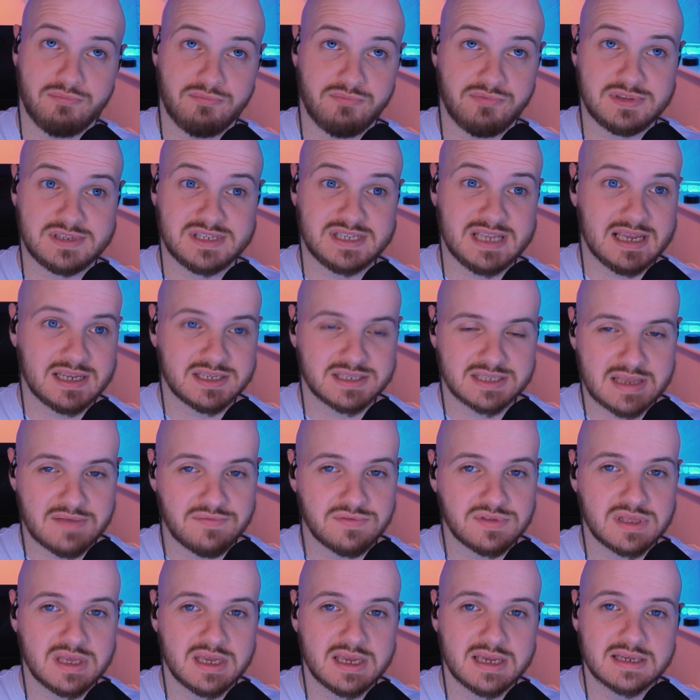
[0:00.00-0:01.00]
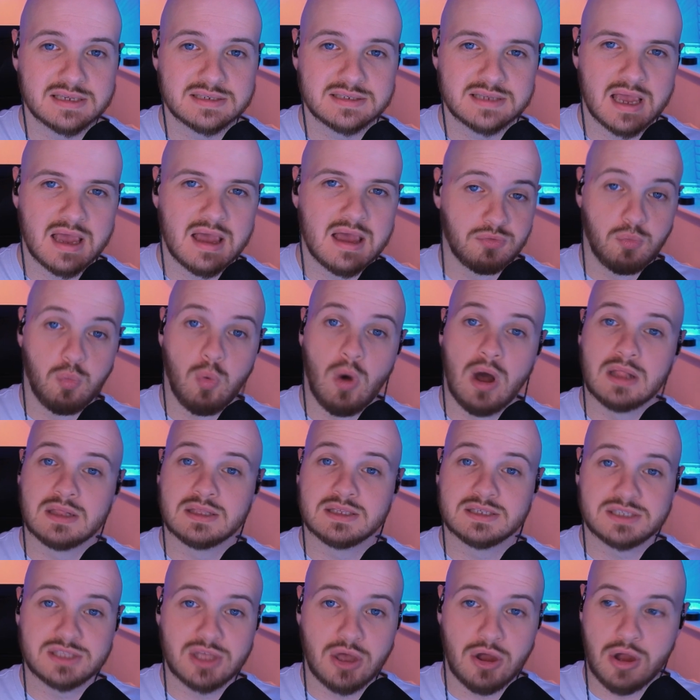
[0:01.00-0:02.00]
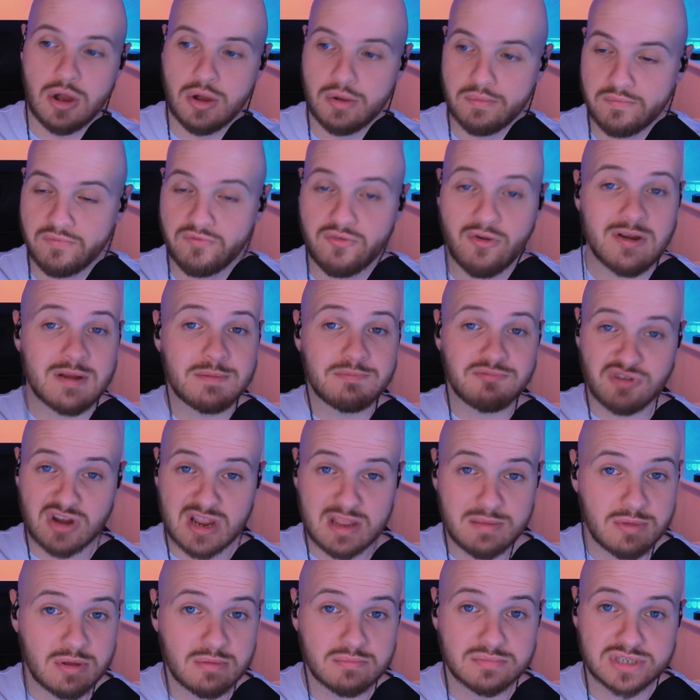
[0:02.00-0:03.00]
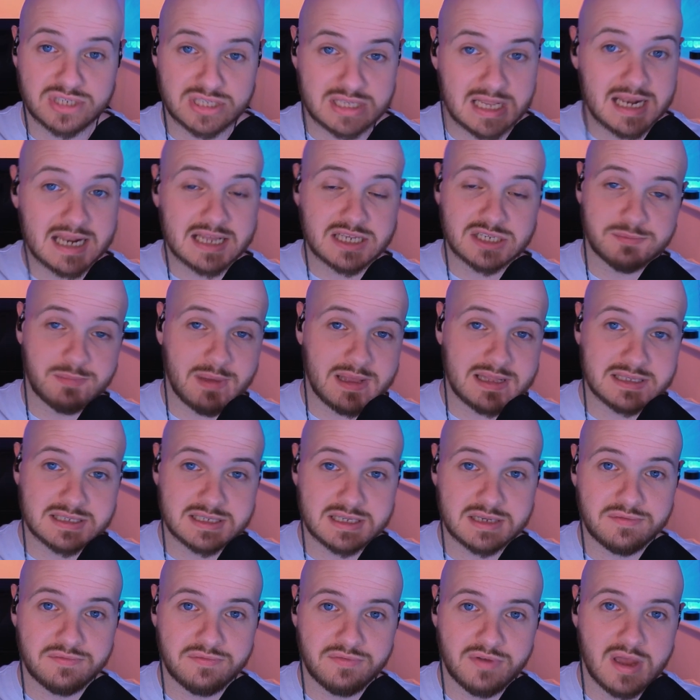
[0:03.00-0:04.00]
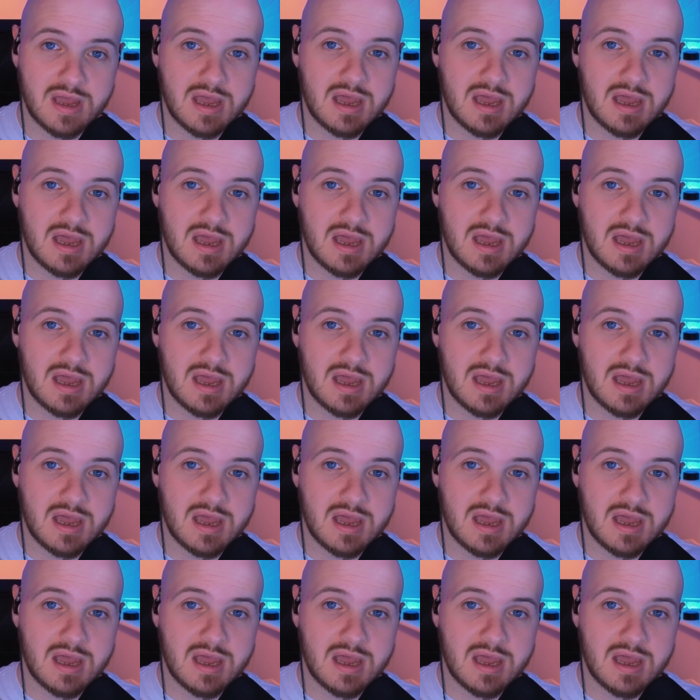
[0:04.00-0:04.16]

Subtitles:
6-7 years ones that are very premium, still expensive,